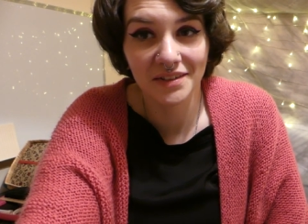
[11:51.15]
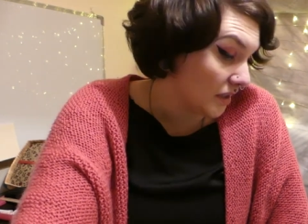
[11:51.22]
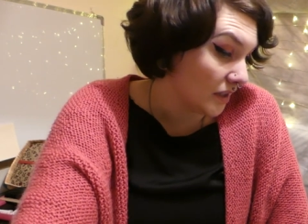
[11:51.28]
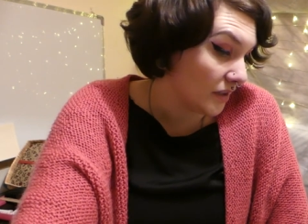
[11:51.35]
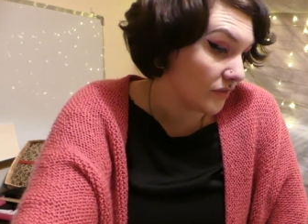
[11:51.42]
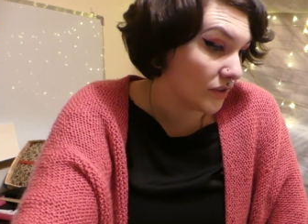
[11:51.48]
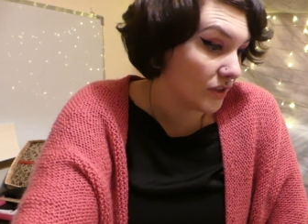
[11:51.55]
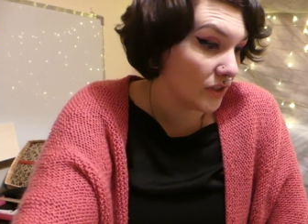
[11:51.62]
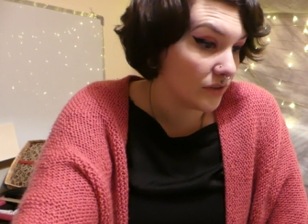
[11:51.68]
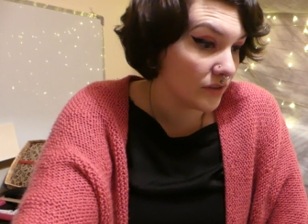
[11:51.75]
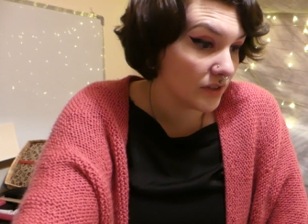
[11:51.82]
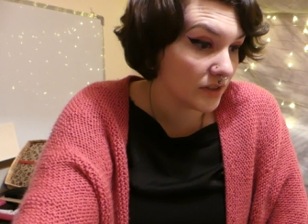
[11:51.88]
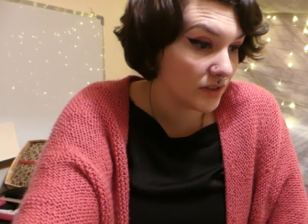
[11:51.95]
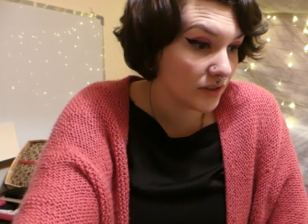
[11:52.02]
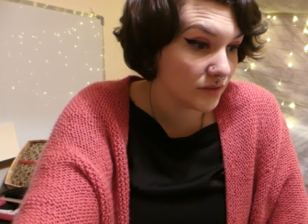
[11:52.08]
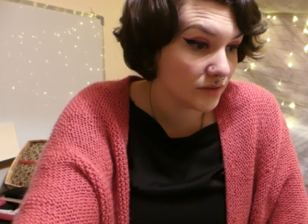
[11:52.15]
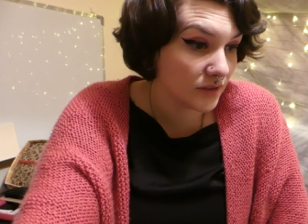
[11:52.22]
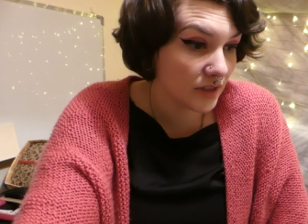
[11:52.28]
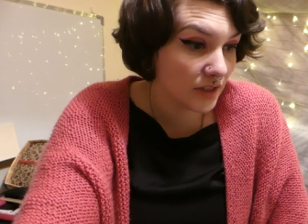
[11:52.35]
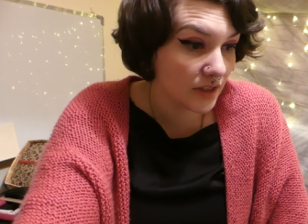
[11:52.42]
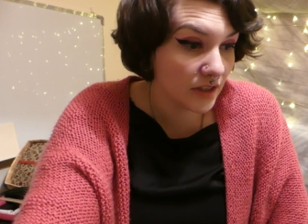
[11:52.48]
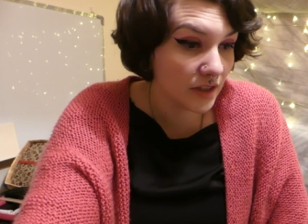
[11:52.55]
Even though it's
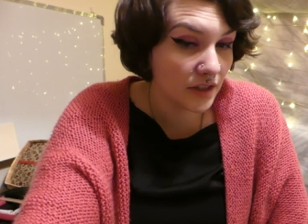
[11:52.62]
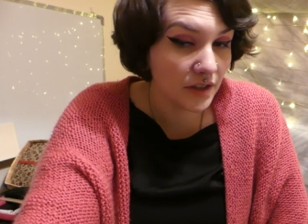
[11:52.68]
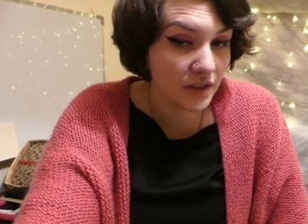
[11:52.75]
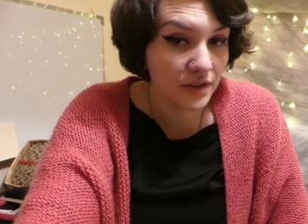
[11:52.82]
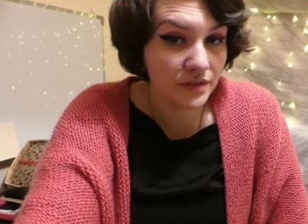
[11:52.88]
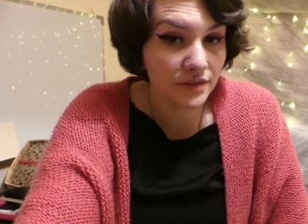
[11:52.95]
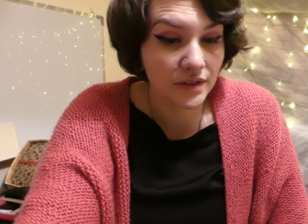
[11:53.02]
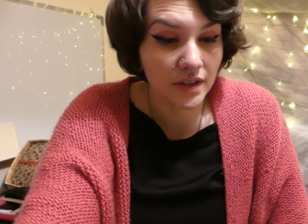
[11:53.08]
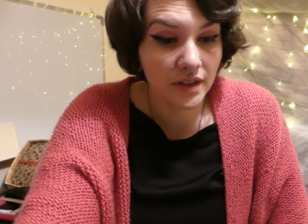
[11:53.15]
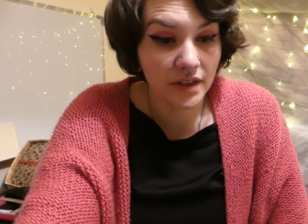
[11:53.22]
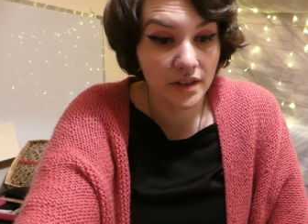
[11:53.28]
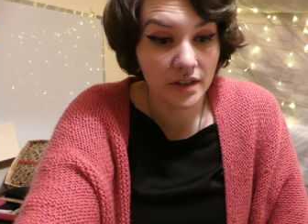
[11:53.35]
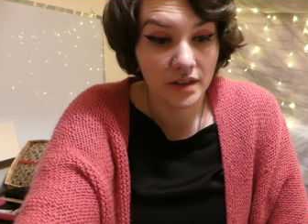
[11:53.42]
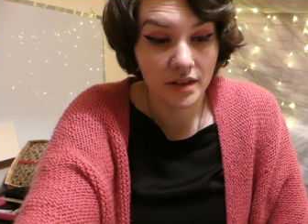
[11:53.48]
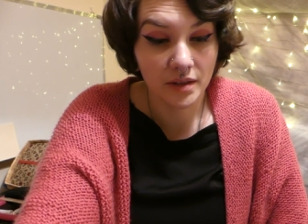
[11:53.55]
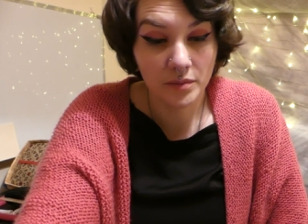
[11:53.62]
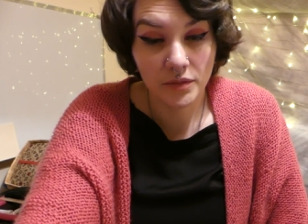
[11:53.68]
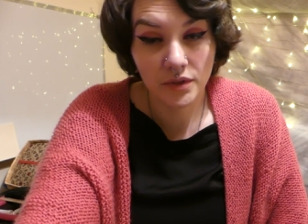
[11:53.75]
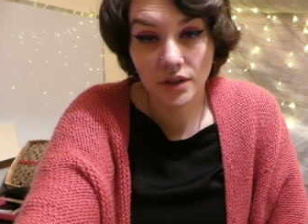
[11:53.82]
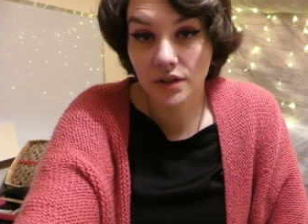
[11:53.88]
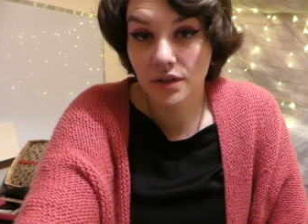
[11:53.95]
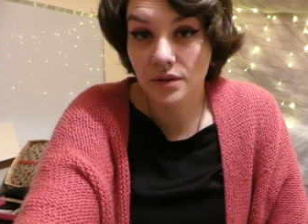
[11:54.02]
only half nine, I'm
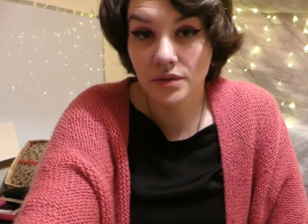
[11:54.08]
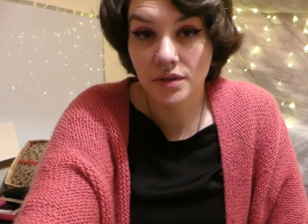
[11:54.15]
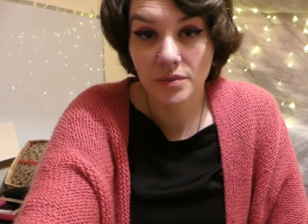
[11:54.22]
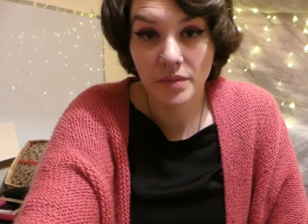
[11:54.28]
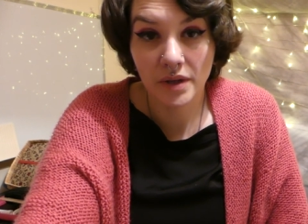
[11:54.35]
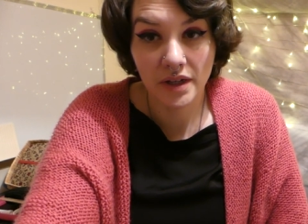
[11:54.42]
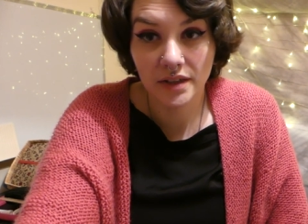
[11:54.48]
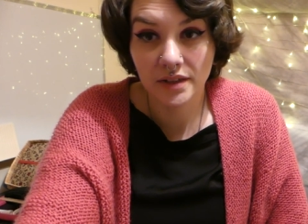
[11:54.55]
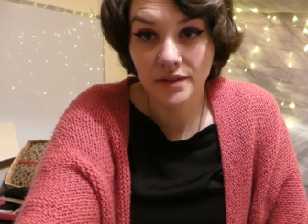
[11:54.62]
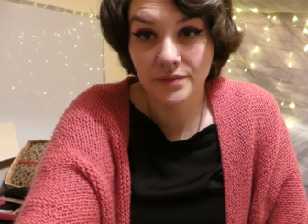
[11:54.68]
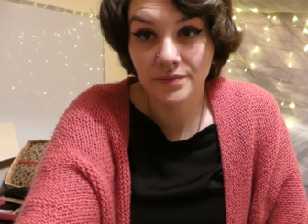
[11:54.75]
gonna go to bed.